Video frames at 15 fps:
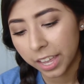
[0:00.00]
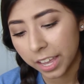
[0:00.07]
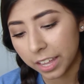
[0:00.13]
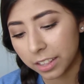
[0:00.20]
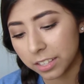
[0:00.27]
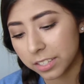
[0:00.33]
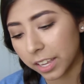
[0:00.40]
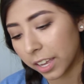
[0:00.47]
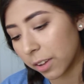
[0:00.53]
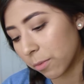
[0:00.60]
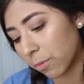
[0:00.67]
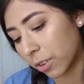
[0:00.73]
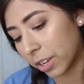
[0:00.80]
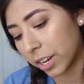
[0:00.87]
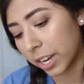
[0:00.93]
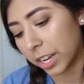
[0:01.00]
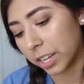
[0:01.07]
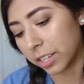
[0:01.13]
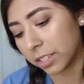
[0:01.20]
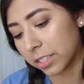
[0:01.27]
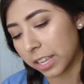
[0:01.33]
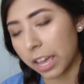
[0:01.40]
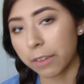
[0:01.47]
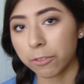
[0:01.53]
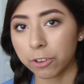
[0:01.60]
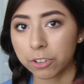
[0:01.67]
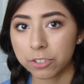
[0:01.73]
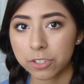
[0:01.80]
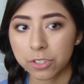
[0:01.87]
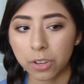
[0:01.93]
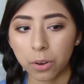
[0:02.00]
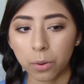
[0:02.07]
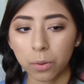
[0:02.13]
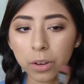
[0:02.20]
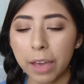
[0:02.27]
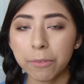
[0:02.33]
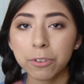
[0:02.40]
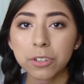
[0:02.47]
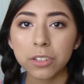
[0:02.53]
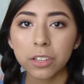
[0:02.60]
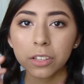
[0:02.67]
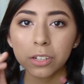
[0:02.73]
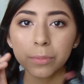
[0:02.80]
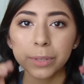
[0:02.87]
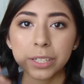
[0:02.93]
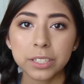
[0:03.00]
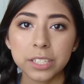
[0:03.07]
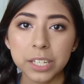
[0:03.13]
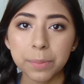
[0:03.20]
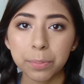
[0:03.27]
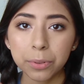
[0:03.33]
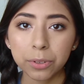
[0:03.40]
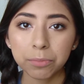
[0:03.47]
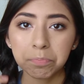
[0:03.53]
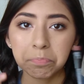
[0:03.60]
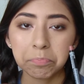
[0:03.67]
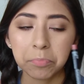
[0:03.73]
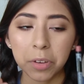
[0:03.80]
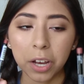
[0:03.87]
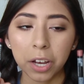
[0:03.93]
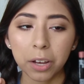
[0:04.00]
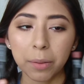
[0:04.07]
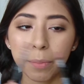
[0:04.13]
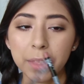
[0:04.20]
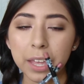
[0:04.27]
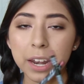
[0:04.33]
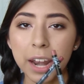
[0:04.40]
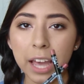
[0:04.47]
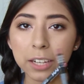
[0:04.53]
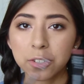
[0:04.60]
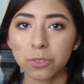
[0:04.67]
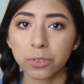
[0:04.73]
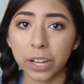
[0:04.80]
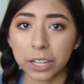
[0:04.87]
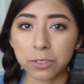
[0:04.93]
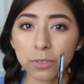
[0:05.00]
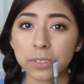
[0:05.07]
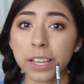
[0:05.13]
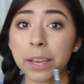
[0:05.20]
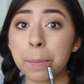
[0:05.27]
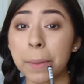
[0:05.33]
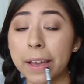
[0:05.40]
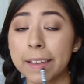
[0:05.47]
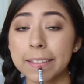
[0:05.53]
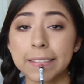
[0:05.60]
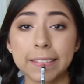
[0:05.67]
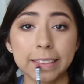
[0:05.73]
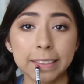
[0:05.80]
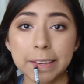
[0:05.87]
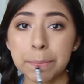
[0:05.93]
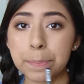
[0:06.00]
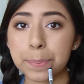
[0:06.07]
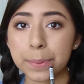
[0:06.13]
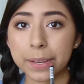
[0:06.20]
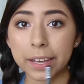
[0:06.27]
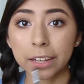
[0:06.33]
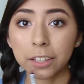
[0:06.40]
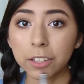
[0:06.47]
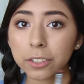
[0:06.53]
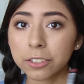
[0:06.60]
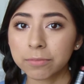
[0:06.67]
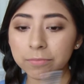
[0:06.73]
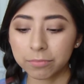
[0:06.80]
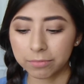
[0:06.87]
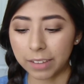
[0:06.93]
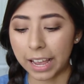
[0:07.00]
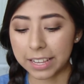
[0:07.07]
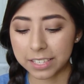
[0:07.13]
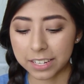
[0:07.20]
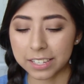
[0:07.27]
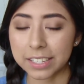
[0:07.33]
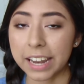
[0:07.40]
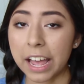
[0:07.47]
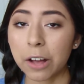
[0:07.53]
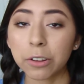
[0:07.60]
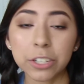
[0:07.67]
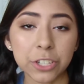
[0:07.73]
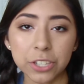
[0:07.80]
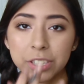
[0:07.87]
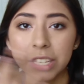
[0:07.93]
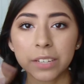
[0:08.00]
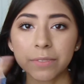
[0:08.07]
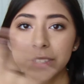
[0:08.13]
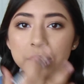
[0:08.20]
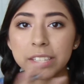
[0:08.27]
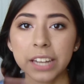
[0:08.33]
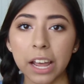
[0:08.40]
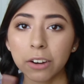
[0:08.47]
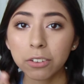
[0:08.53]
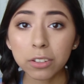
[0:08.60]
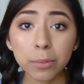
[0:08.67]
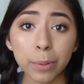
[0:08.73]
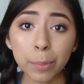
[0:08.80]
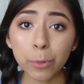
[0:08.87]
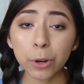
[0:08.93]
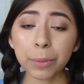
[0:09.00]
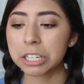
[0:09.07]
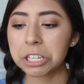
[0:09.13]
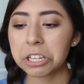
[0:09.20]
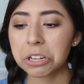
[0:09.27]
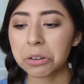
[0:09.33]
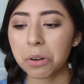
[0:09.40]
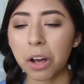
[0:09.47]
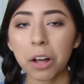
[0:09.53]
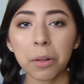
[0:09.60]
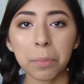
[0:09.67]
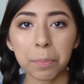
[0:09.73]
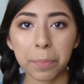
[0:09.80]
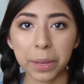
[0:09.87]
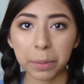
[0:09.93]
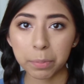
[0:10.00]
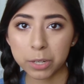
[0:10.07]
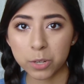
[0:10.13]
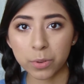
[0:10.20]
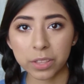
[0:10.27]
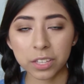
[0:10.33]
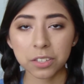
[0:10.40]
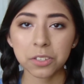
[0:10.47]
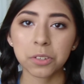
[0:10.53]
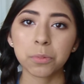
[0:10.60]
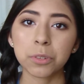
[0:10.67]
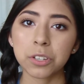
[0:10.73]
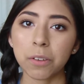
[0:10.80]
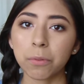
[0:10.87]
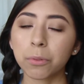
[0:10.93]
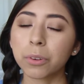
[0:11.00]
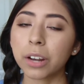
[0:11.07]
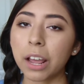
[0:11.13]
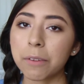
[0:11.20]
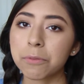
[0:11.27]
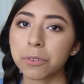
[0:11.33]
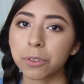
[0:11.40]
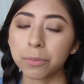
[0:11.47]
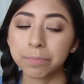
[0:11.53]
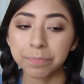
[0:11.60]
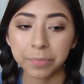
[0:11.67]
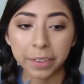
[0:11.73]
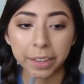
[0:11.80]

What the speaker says: and the second one is Ever. So Ever is a little bit deeper than Natural. Natural's like my lip color as it is now. It just evens it out a little bit more. You know, I'll pick between these two, whichever one I feel